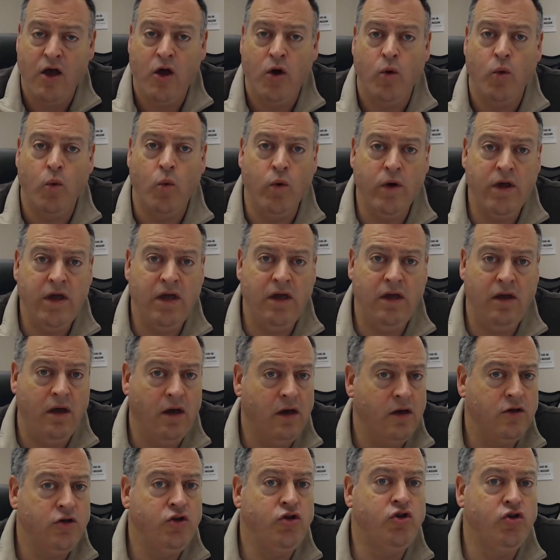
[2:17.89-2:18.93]
We
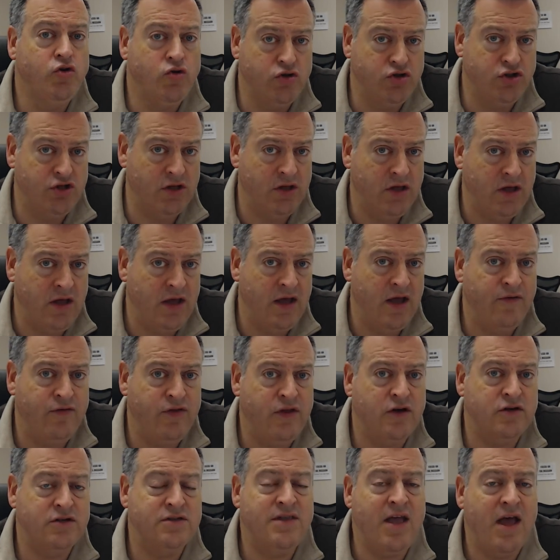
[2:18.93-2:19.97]
usually, if
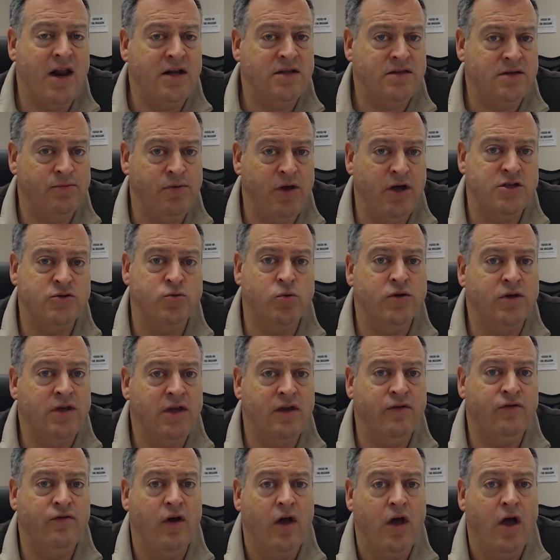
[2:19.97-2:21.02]
there's tenants in place, will
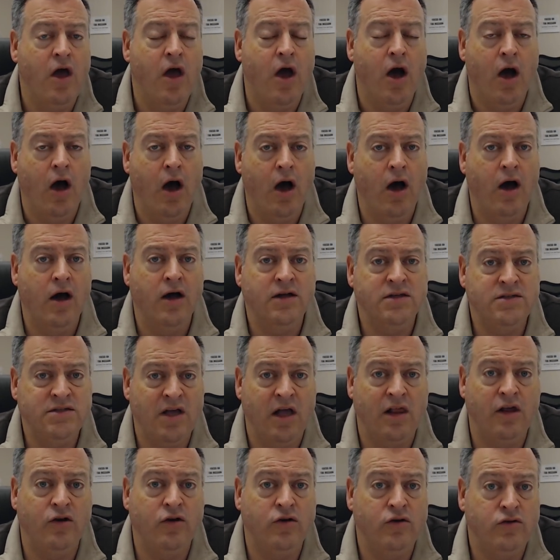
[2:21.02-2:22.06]
give a
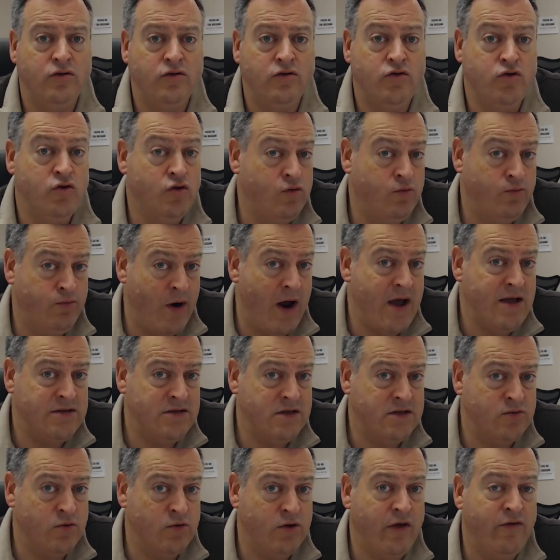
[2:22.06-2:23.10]
seller two
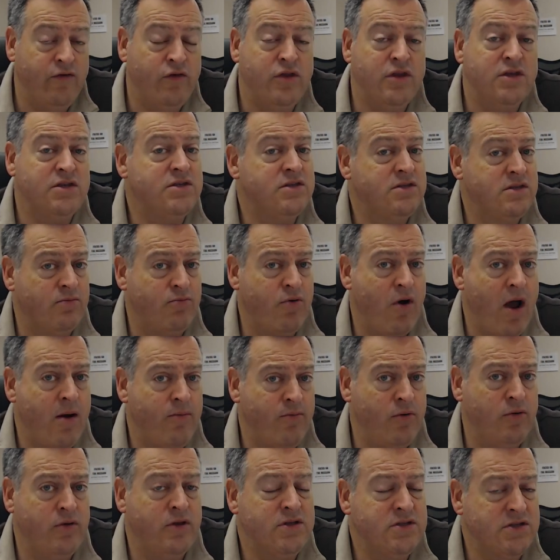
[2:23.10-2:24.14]
prices. We'll give you this is the
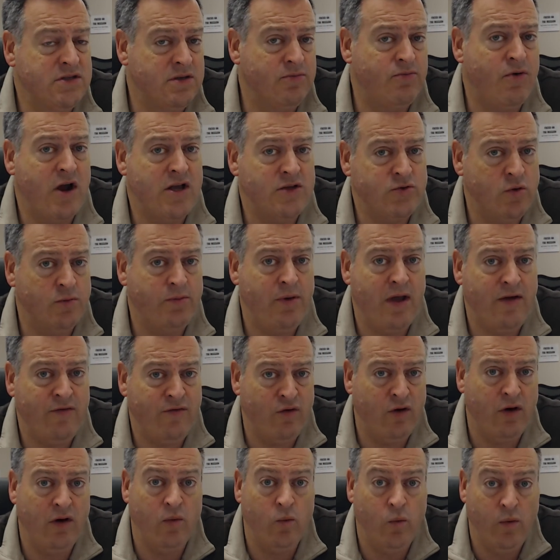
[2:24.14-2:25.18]
price we'll pay
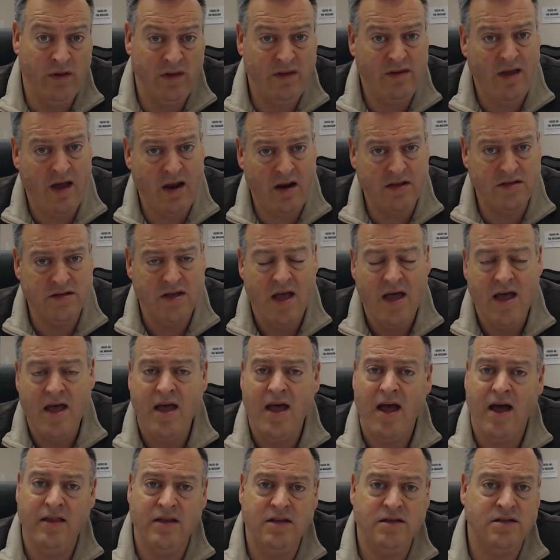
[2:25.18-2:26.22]
for it with the tenants,
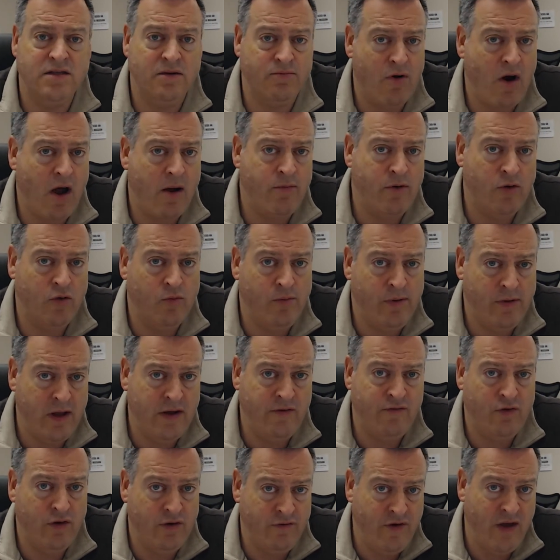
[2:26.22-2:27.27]
and this is the property we'll pay
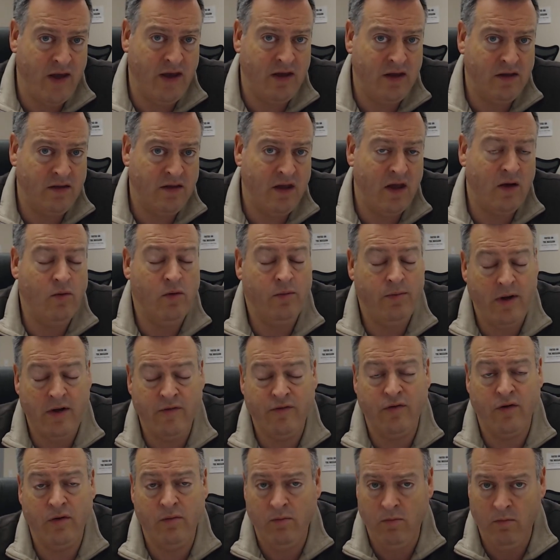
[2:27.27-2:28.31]
for it vacant. And
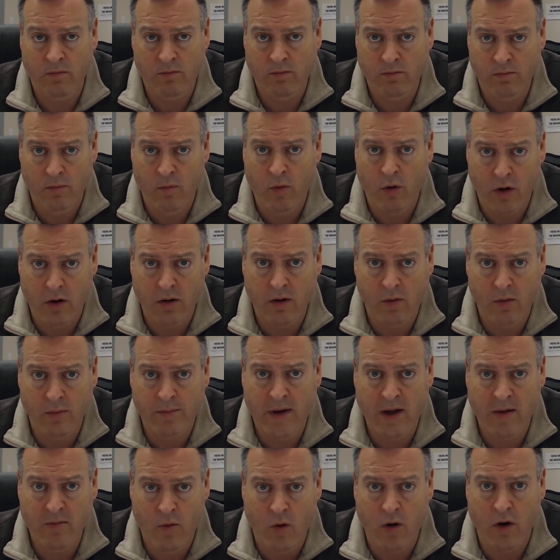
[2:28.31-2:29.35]
we'll
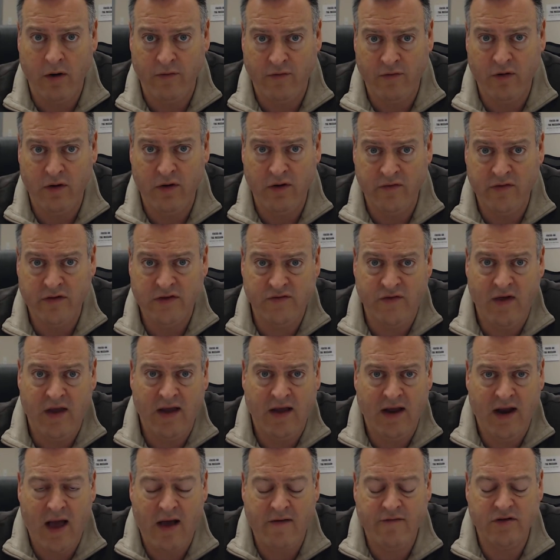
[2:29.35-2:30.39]
pay more for it if it's
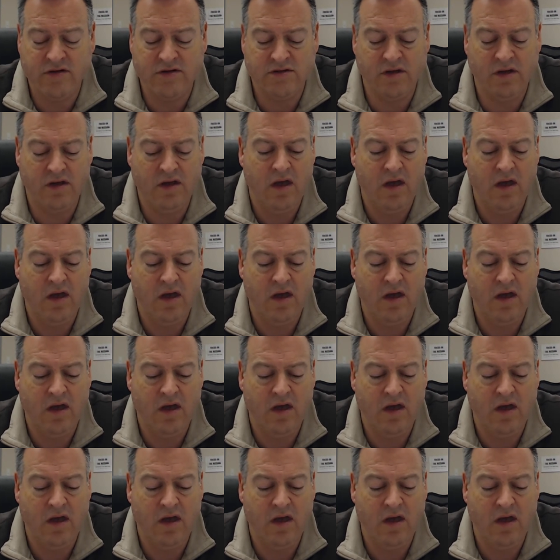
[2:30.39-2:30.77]
vacant, obviously.